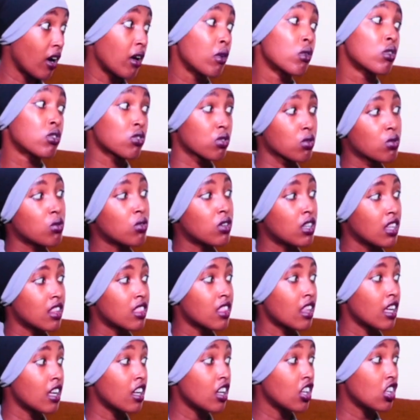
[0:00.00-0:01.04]
I was good in
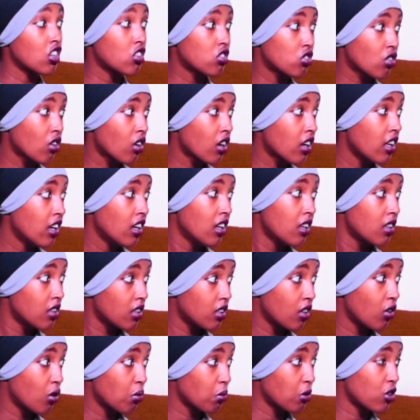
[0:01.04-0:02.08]
the initial
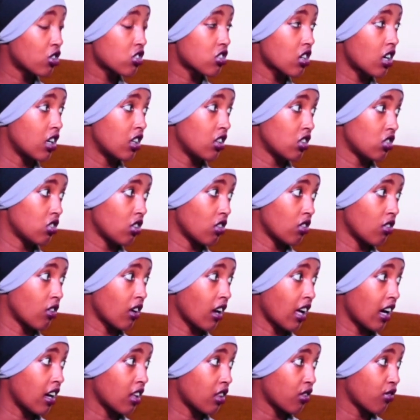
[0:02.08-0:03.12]
normal
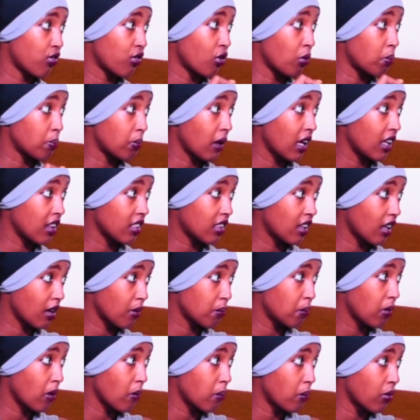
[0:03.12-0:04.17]
traditional art for painting
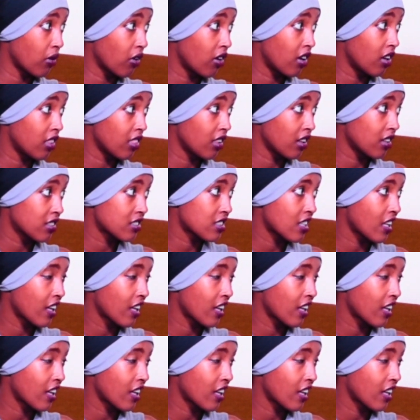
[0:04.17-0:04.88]
people and things